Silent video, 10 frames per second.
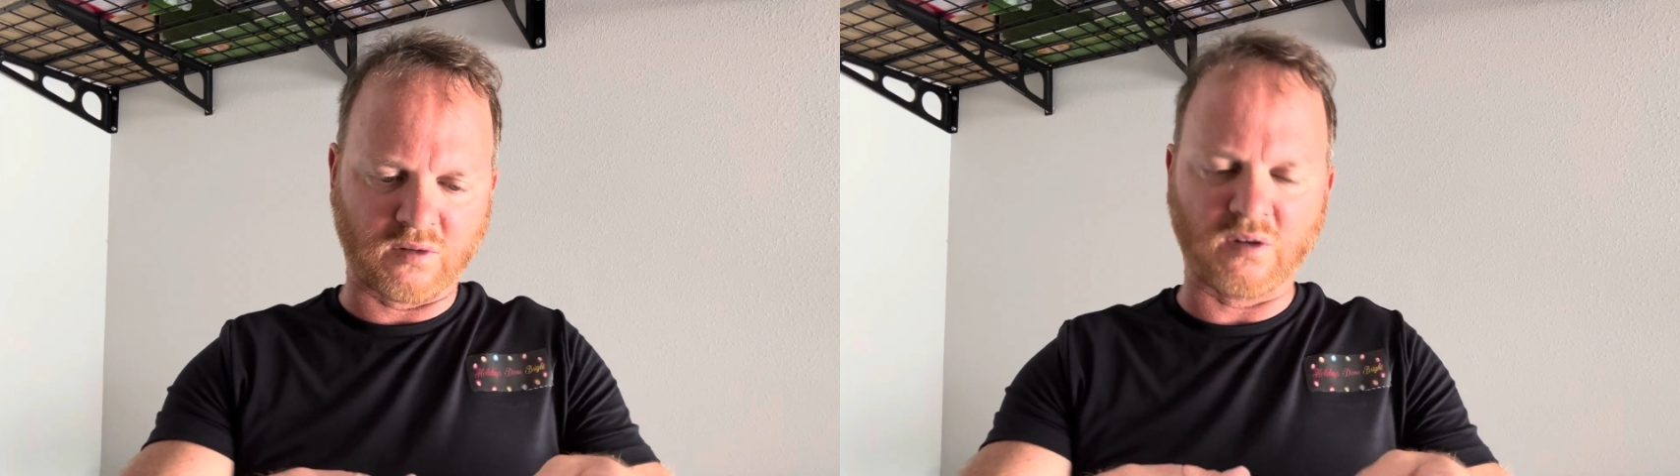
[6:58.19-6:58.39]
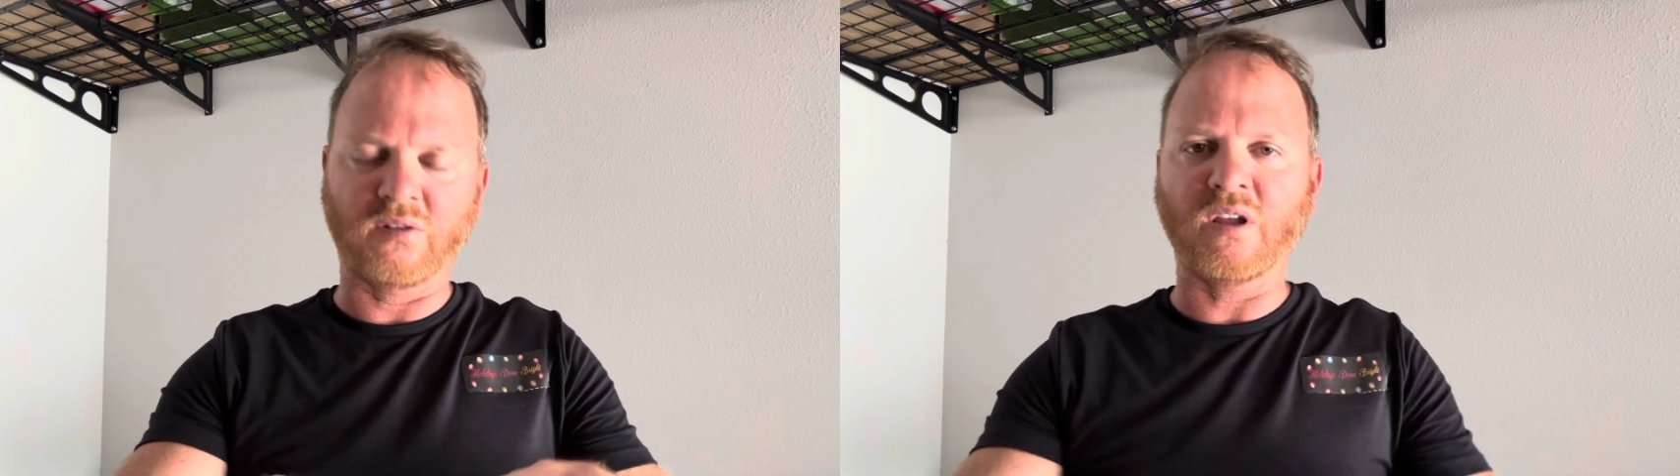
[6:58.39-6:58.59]
It
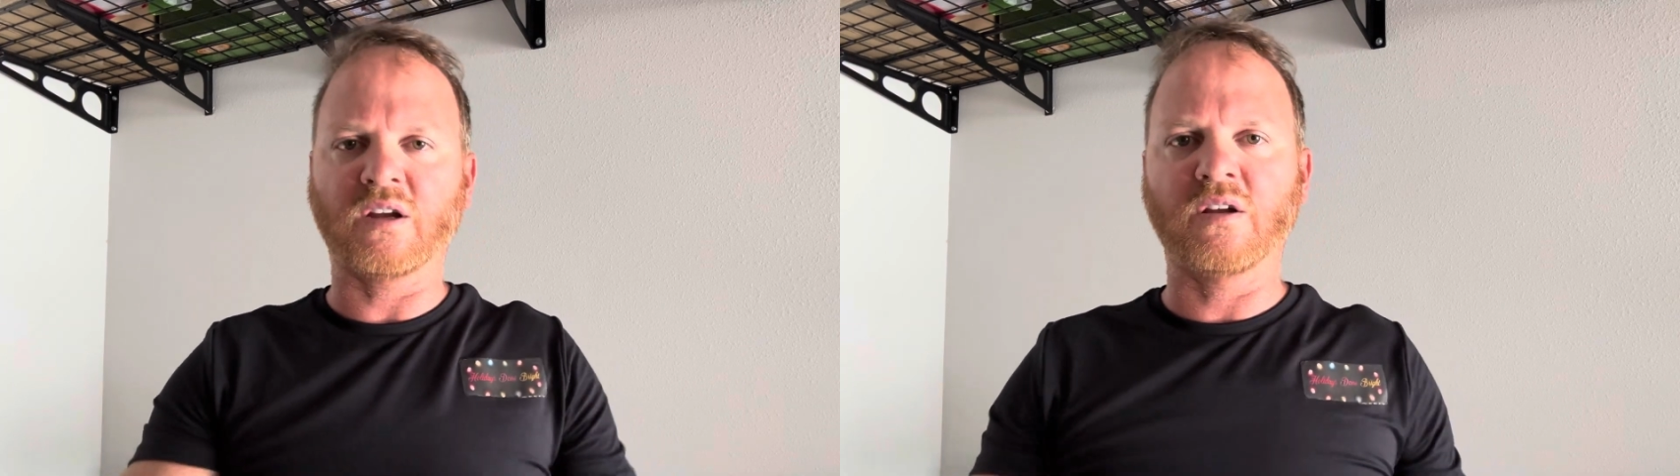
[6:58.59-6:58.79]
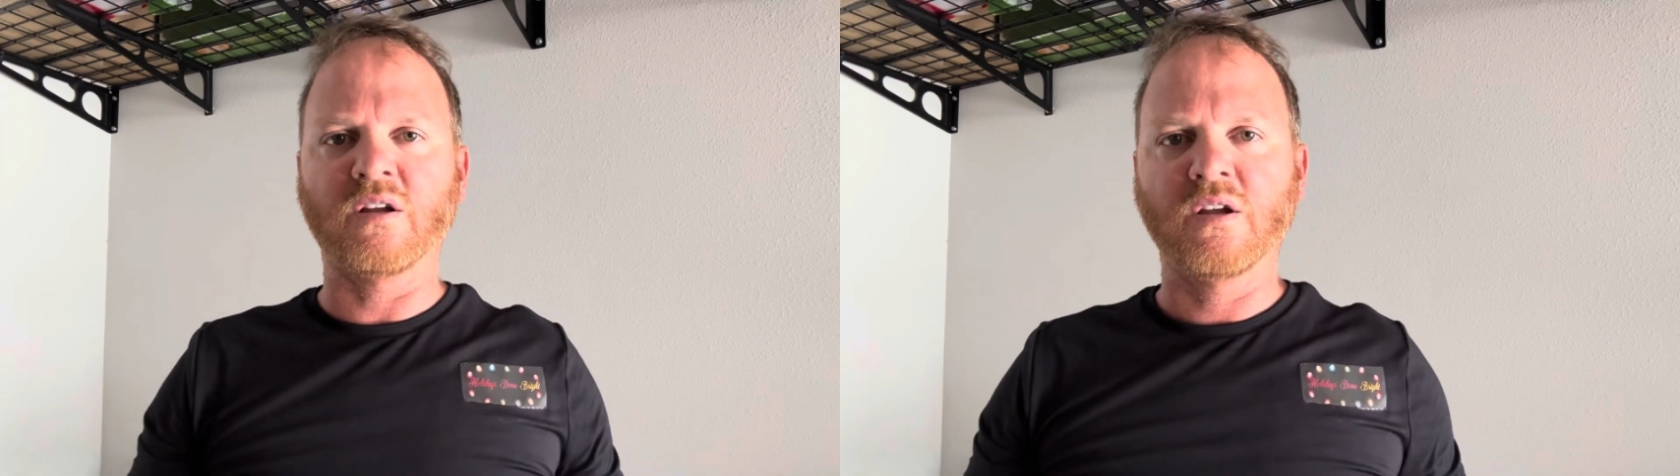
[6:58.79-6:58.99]
does
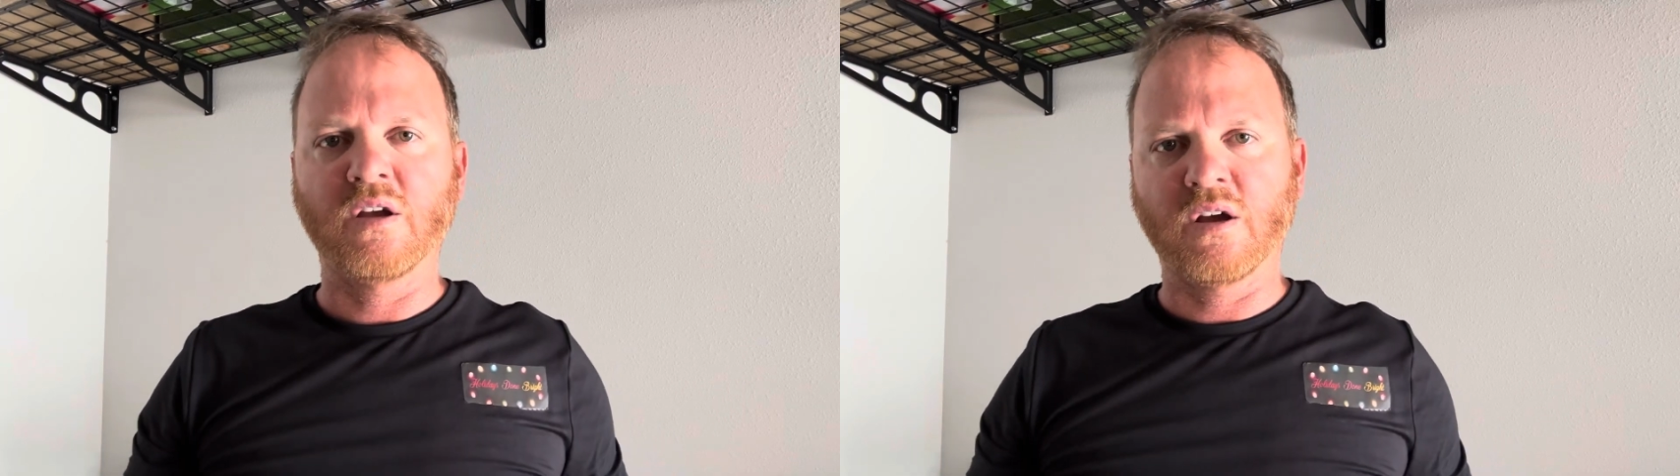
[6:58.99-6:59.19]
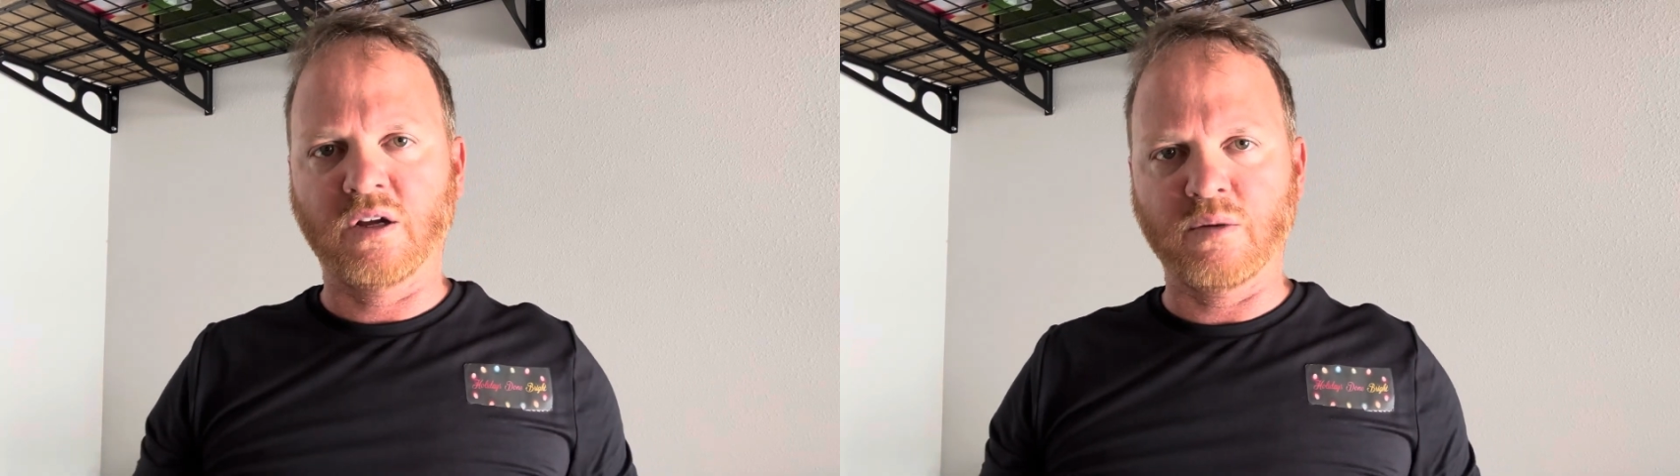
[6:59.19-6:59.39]
take
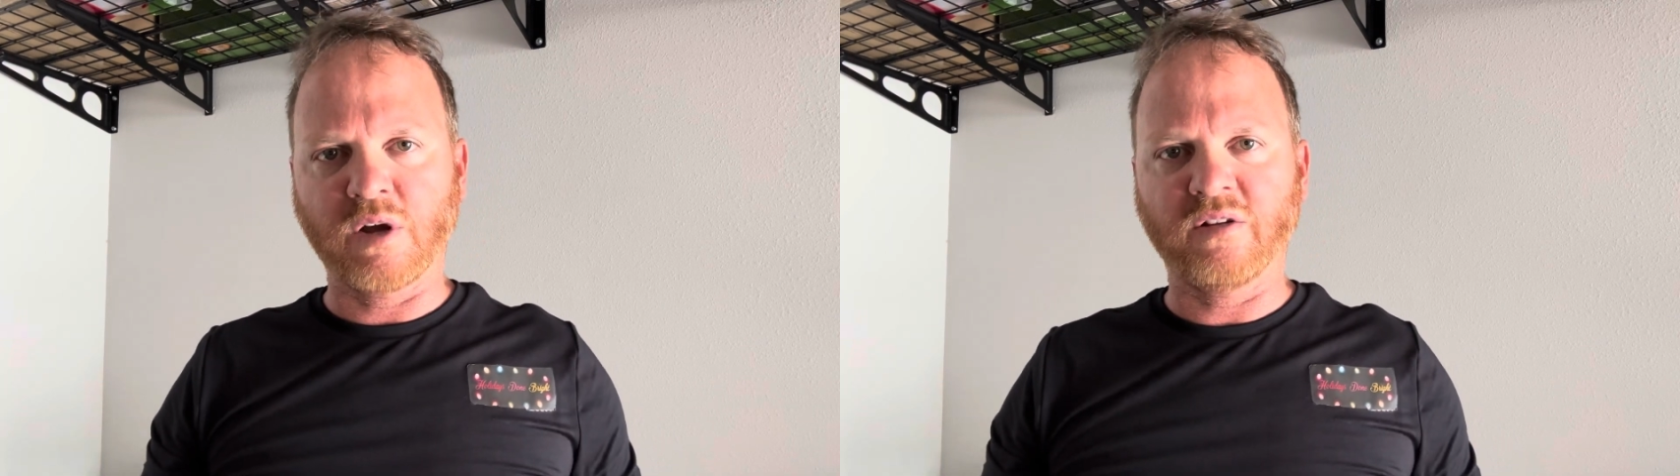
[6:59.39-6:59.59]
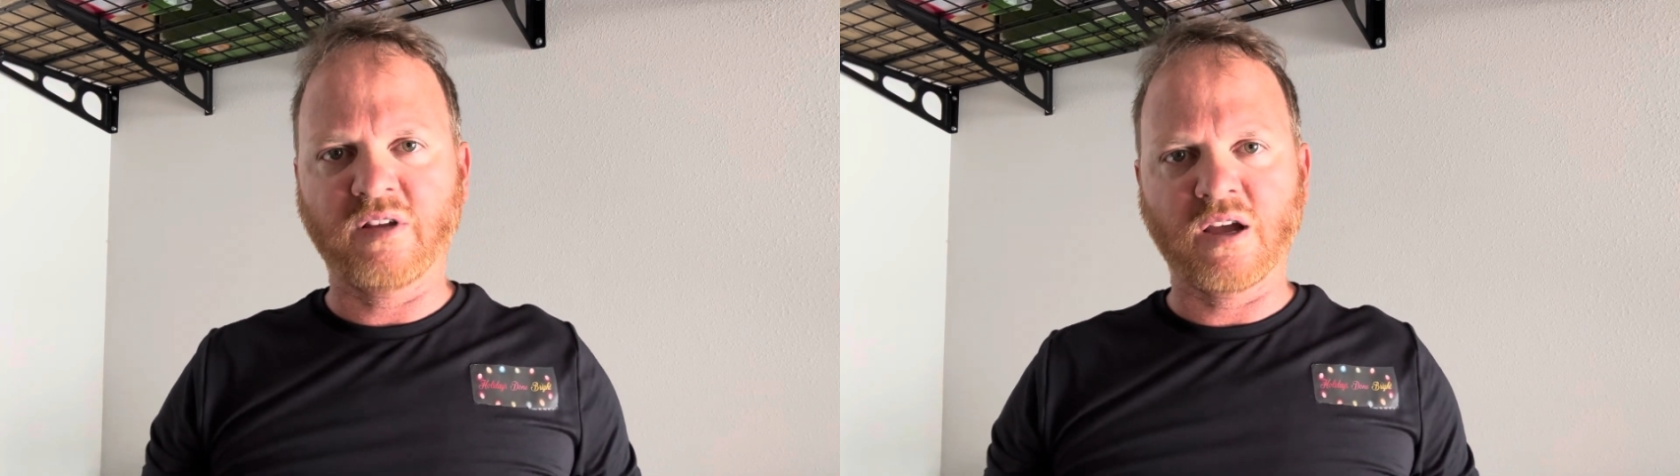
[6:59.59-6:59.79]
a good
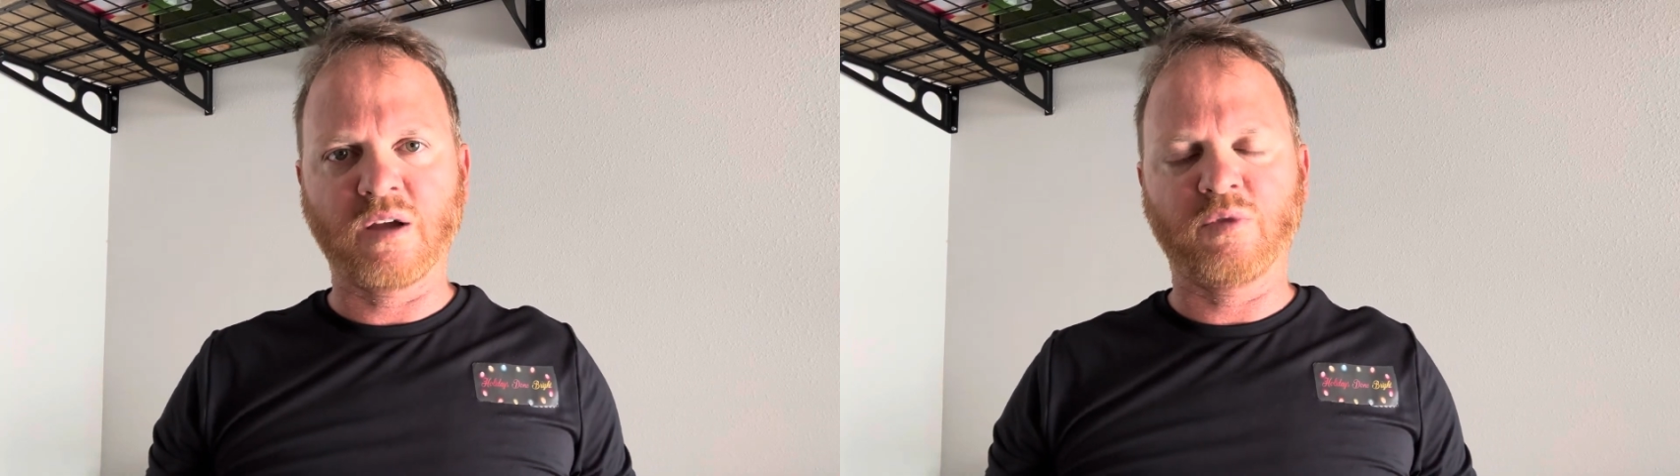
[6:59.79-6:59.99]
amount of time.